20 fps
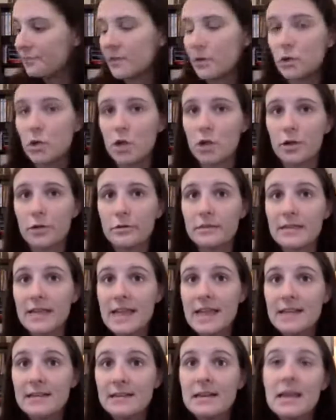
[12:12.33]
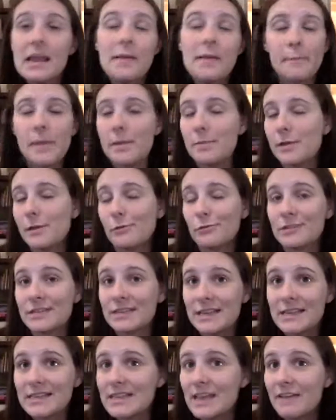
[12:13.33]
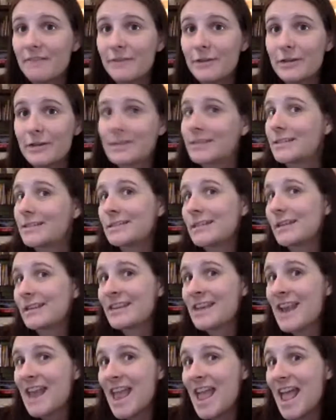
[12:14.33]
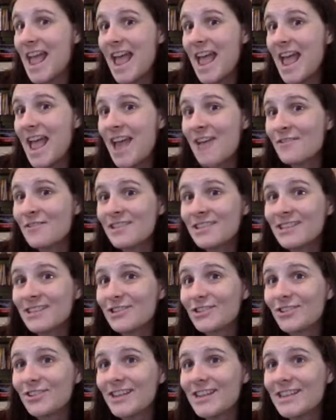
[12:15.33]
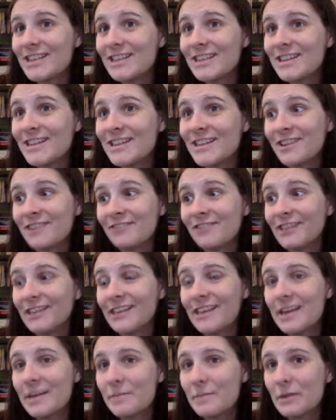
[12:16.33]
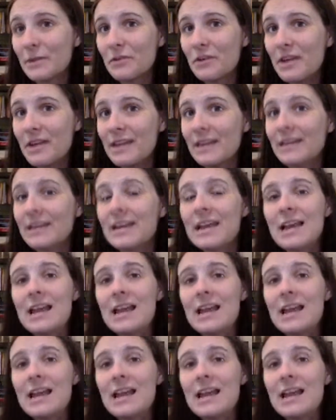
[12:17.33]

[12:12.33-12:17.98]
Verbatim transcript: The dog goes in. Maybe it resists at first because it's like, nah, I don't think that's a good idea. I don't really like my crate.